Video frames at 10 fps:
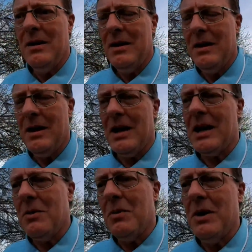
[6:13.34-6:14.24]
How
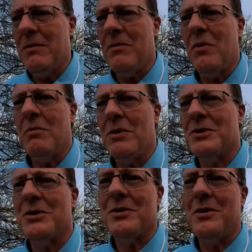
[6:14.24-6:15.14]
can we form the
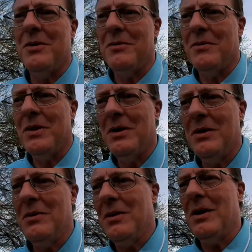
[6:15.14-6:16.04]
circle of
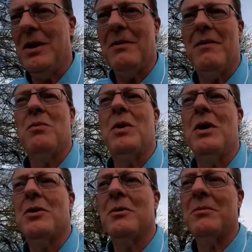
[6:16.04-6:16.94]
love and
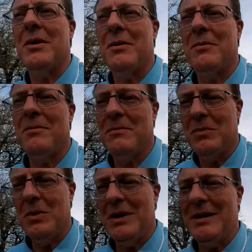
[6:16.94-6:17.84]
welcoming
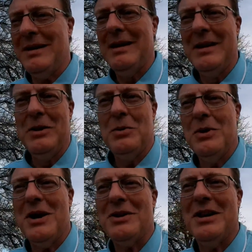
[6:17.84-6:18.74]
when we're
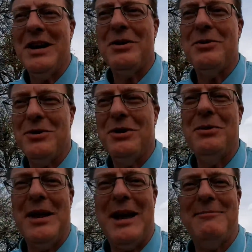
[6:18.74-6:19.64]
not together to do
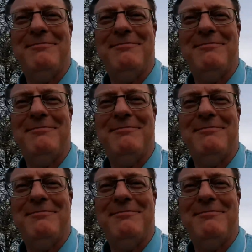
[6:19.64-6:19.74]
that?